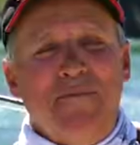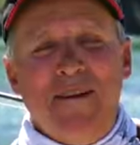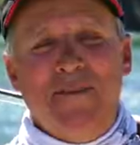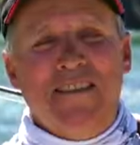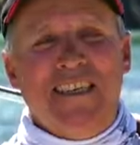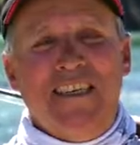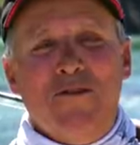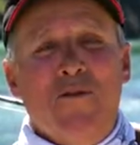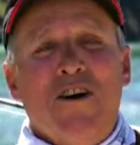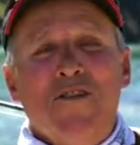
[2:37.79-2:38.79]
maybe see
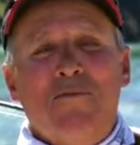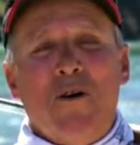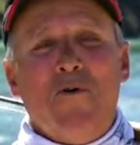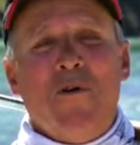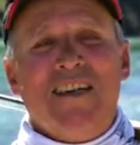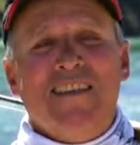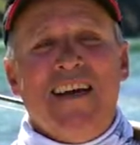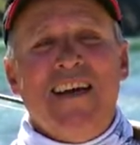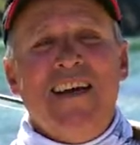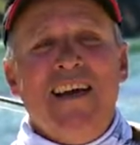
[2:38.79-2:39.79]
you on the bow one
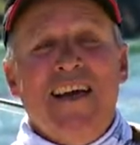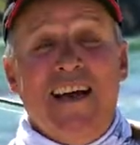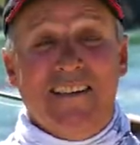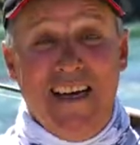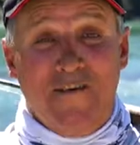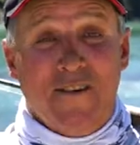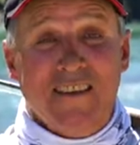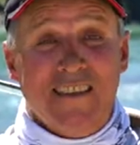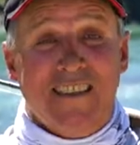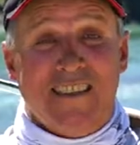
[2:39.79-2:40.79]
day and
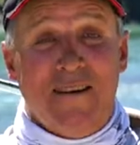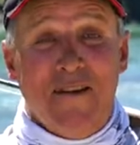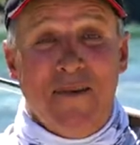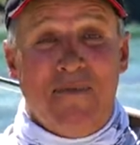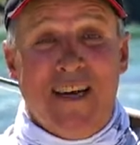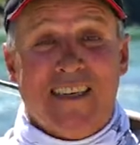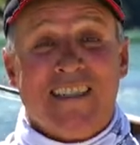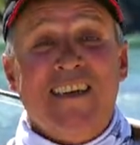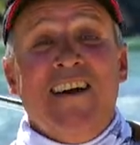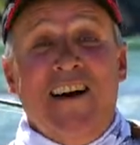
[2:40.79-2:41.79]
definitely some of the
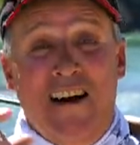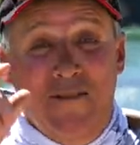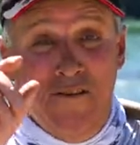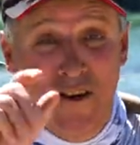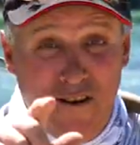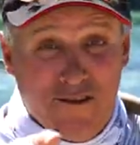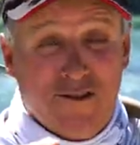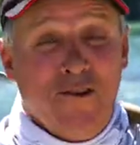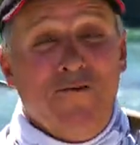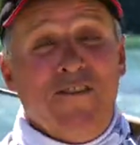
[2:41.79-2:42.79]
pics of your
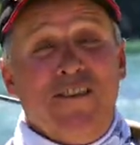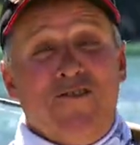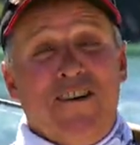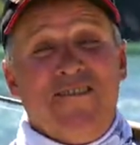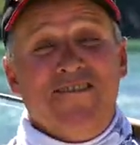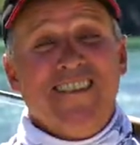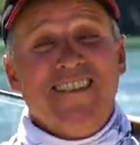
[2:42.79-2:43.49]
trophy trout.